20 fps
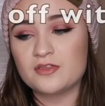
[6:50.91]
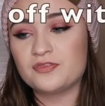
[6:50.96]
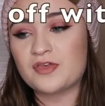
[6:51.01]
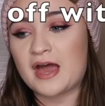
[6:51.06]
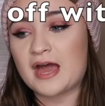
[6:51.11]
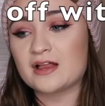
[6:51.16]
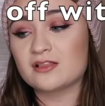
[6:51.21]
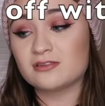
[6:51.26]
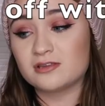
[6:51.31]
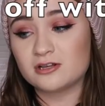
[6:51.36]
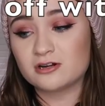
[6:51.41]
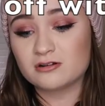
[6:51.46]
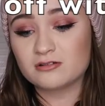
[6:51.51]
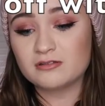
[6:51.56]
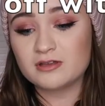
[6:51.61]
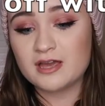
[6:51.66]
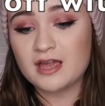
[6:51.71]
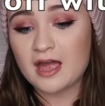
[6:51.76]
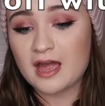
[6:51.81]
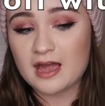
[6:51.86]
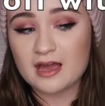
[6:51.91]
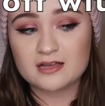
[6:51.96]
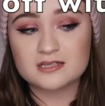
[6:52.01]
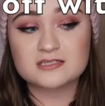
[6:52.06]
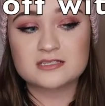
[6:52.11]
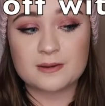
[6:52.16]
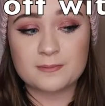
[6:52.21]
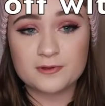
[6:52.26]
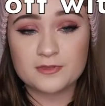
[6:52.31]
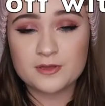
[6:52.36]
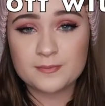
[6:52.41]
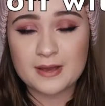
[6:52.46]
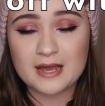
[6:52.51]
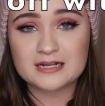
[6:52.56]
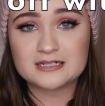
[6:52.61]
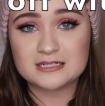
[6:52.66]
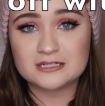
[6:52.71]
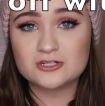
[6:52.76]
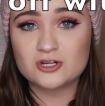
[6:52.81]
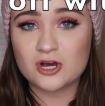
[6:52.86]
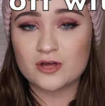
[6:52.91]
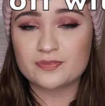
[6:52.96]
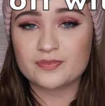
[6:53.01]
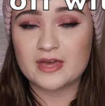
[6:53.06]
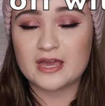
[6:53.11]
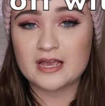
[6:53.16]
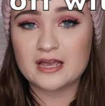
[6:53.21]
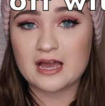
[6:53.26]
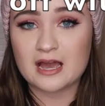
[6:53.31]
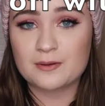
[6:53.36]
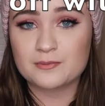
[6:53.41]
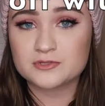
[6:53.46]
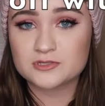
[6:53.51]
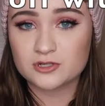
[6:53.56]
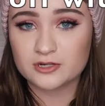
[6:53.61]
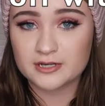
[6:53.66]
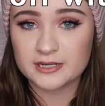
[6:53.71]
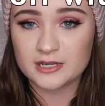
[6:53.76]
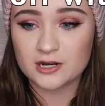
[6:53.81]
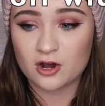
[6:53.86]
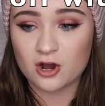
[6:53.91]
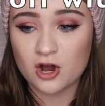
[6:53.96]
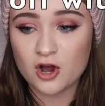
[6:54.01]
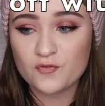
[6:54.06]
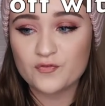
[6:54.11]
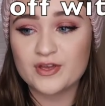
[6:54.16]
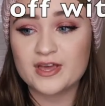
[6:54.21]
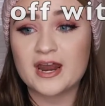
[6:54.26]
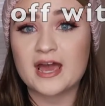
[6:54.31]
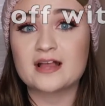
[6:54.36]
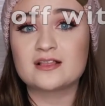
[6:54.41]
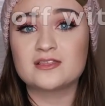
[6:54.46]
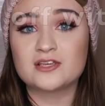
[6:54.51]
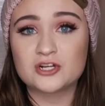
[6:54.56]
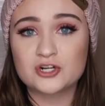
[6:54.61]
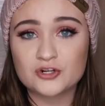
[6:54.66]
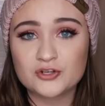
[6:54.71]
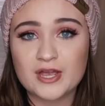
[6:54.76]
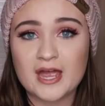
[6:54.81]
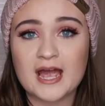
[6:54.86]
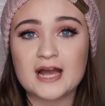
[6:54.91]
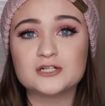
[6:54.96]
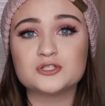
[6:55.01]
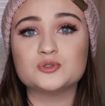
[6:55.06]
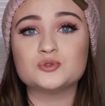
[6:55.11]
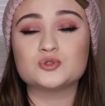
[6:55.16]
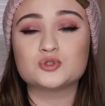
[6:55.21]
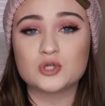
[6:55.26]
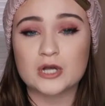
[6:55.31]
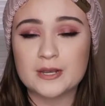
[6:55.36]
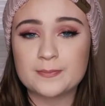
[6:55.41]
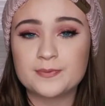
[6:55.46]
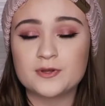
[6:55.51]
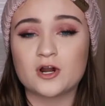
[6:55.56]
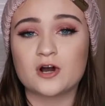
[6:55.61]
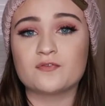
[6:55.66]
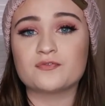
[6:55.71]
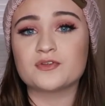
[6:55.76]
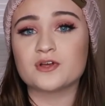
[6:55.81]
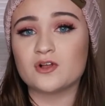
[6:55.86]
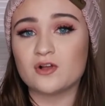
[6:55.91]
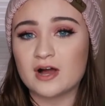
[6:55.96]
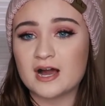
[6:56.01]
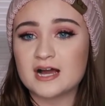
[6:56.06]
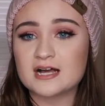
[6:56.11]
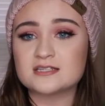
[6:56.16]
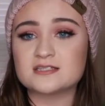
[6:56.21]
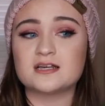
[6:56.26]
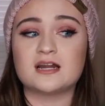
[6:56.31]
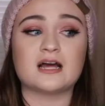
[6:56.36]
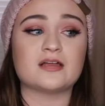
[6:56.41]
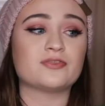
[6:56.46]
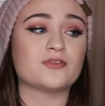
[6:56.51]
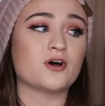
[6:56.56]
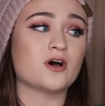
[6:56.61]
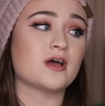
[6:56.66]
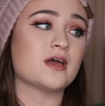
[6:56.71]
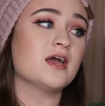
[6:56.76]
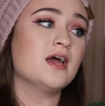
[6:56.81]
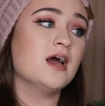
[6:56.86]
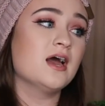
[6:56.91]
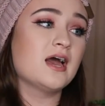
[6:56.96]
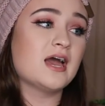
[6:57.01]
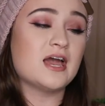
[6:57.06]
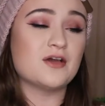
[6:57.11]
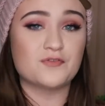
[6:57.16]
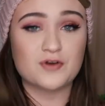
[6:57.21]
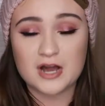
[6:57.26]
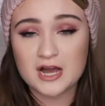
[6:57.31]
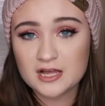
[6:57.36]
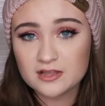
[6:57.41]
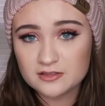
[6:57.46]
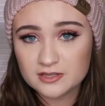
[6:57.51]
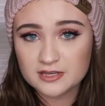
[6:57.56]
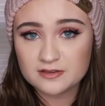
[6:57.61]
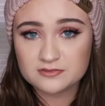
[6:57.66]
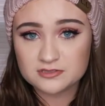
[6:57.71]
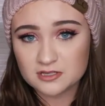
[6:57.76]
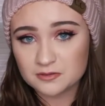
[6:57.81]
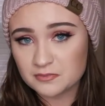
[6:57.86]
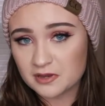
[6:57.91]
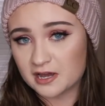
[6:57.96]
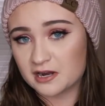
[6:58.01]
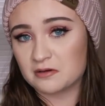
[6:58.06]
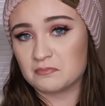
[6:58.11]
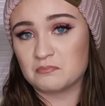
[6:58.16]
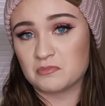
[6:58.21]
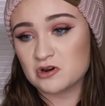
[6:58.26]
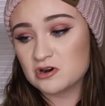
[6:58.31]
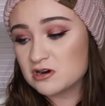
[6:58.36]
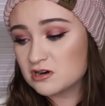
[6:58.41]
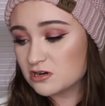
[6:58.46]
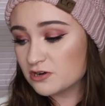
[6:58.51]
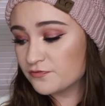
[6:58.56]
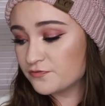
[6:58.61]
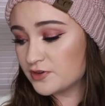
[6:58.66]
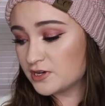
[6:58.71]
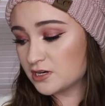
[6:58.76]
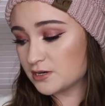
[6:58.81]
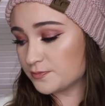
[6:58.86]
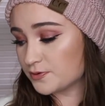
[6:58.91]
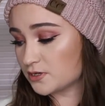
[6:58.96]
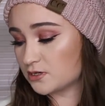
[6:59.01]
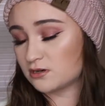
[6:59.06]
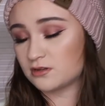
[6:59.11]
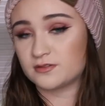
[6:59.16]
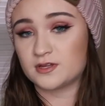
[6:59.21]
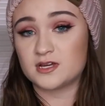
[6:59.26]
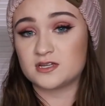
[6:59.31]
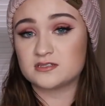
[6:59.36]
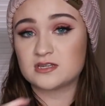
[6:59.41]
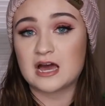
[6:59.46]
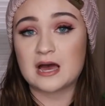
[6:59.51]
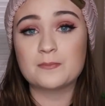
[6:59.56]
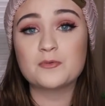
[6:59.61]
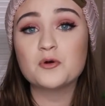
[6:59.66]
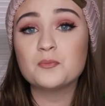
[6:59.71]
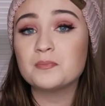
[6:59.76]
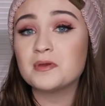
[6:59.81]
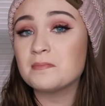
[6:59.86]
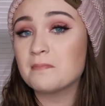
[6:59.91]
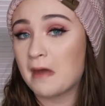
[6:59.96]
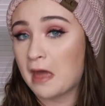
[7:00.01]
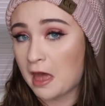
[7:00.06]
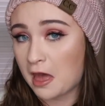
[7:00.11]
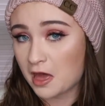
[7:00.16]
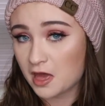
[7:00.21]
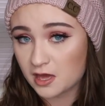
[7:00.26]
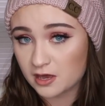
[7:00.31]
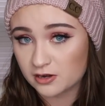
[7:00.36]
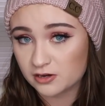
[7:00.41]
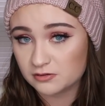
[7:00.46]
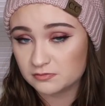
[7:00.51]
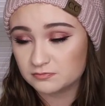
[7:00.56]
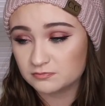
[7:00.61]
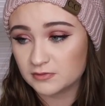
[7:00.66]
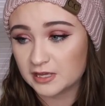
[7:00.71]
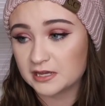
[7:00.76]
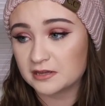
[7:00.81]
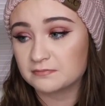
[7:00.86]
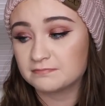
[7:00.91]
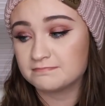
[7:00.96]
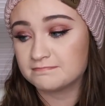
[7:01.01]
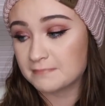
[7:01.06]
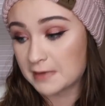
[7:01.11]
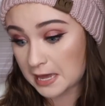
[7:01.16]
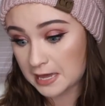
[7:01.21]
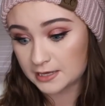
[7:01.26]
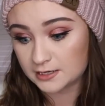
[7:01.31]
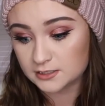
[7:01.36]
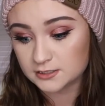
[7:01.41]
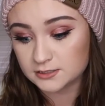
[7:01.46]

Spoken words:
that literally, some of them I did not think I was going to get off, and I literally had to scrape it off the glass. And I thought, if I leave some kind of mark or fingerprint on this, I'm going to be mad, like mad.